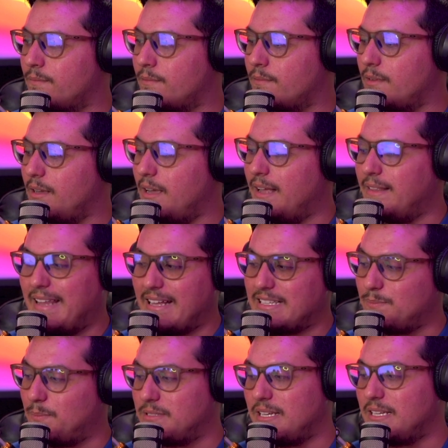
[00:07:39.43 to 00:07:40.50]
And that's
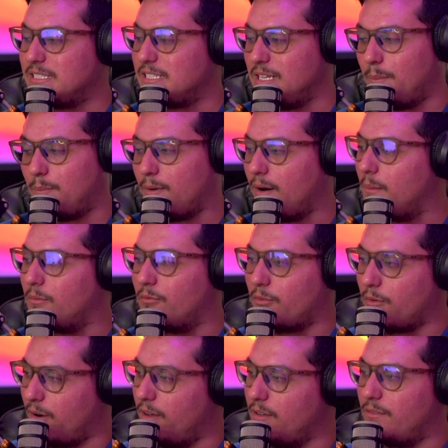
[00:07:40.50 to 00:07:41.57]
potentially a problem for
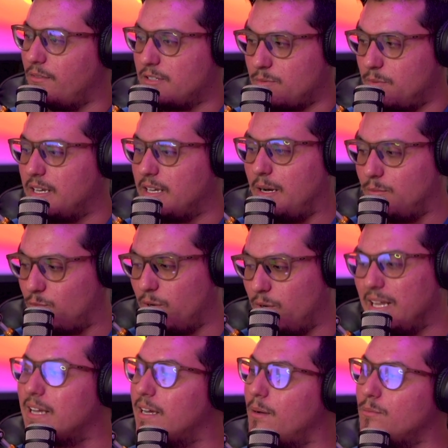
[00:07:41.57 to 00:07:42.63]
all of us when it
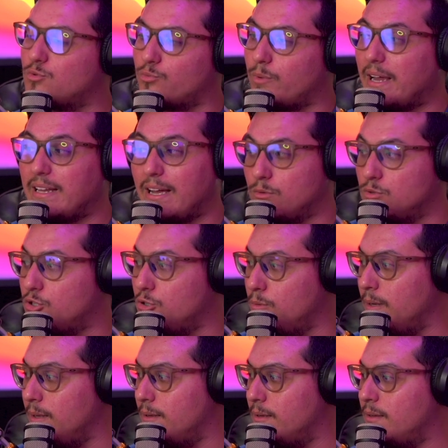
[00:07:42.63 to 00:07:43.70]
comes right down to
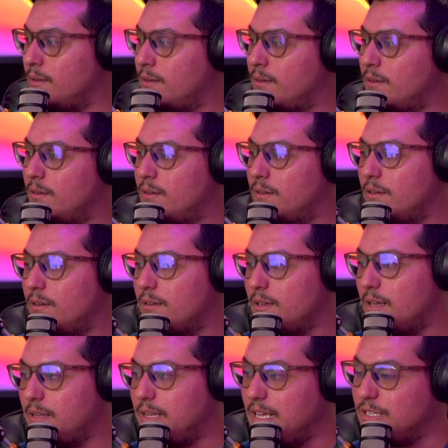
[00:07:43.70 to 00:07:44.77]
it.
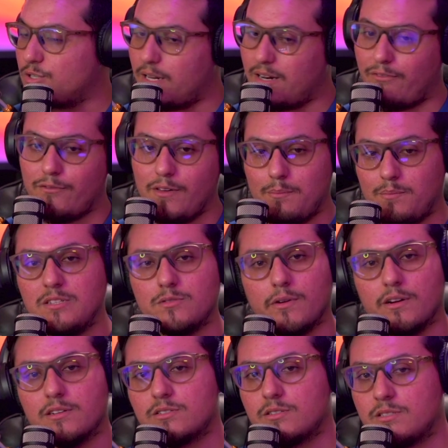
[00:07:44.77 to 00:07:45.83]
And they try to flip these
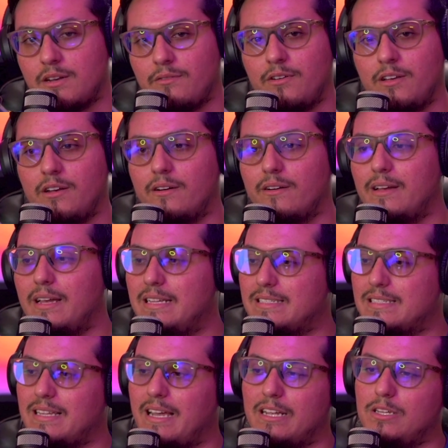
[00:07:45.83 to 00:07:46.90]
rosters every year. It's
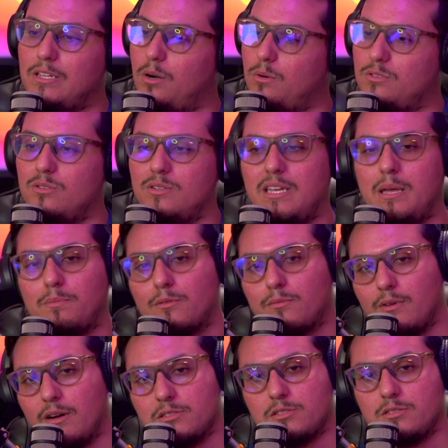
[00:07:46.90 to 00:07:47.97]
like, no, dude, keep the
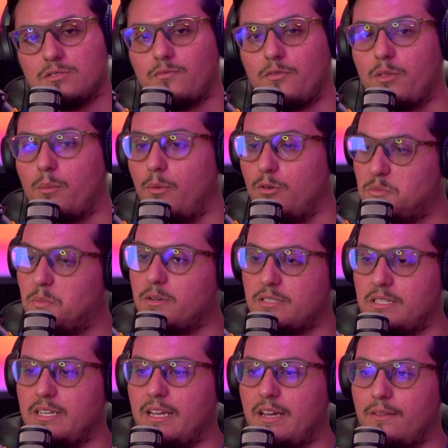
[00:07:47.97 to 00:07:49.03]
rosters for the most part
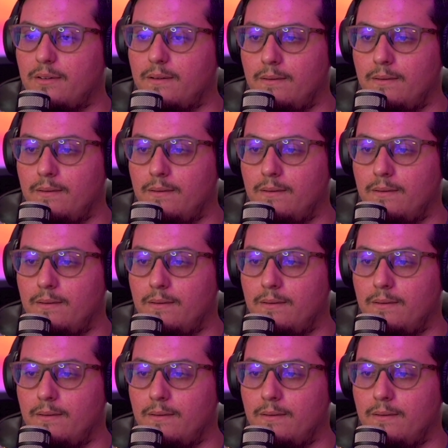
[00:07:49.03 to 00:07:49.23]
together